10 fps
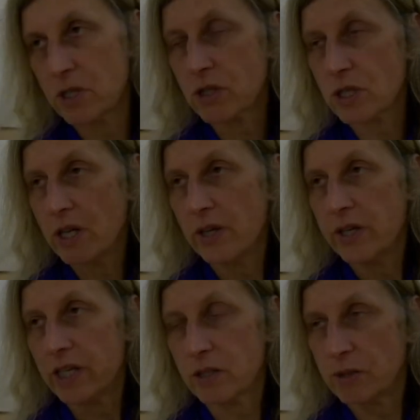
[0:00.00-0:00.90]
This is
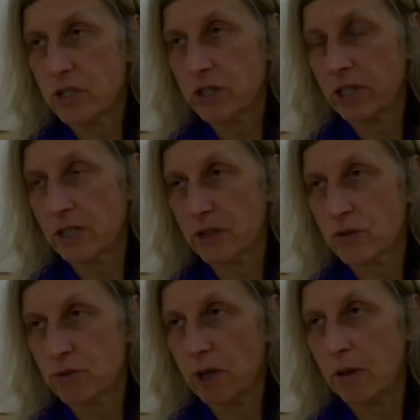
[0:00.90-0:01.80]
a very
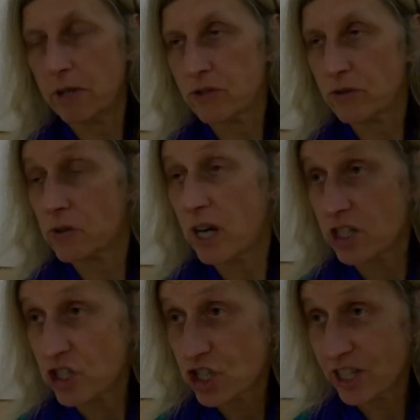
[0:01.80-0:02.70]
elegant form of
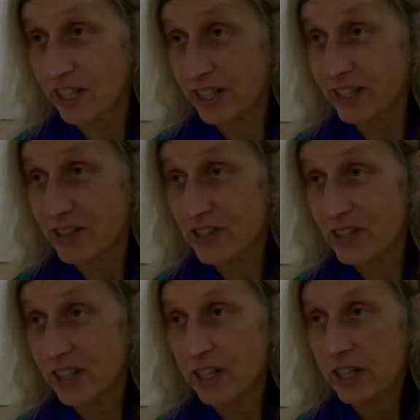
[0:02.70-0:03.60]
energetic
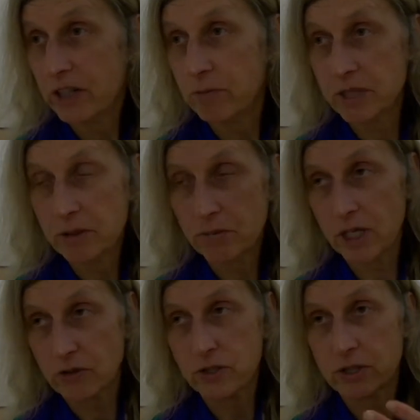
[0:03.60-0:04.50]
isolation.
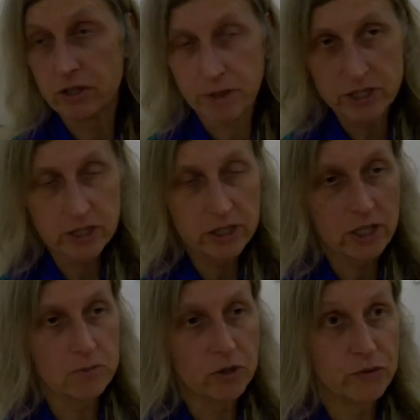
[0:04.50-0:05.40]
You made the
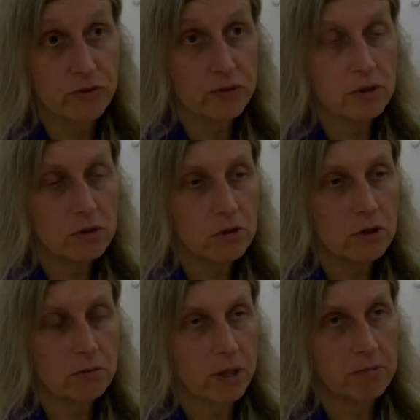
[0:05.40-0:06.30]
same turning
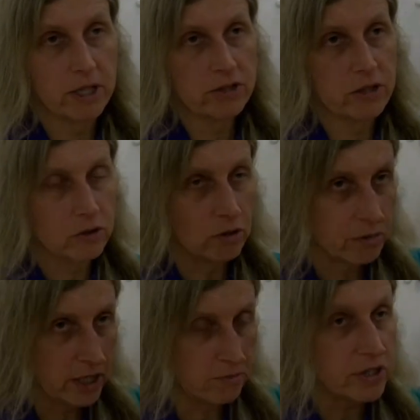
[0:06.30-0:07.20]
movement as the whirling
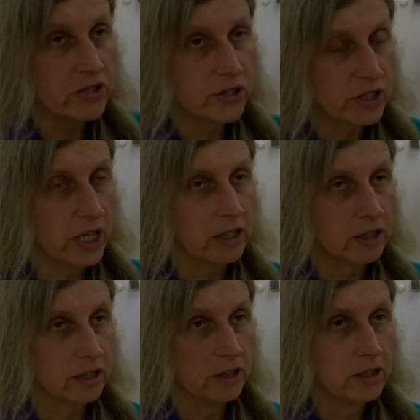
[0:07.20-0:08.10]
dervish,
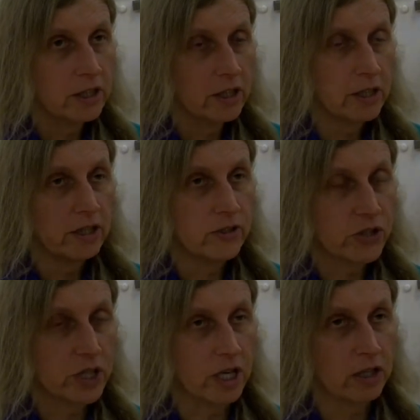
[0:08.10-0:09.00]
the Sufi.
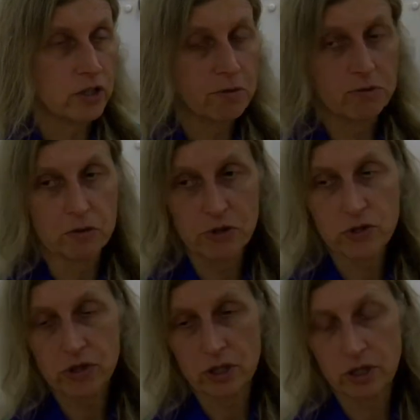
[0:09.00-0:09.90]

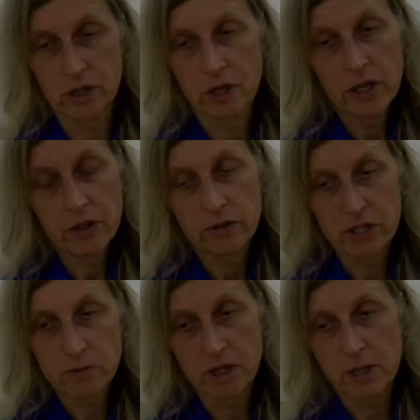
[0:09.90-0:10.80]
Only
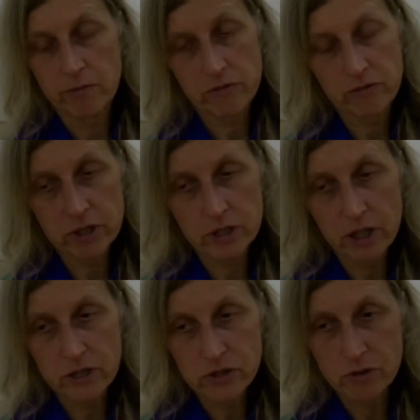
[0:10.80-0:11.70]
here it is
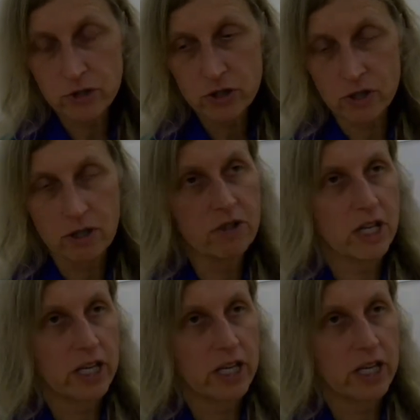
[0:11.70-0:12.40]
mental, so you create a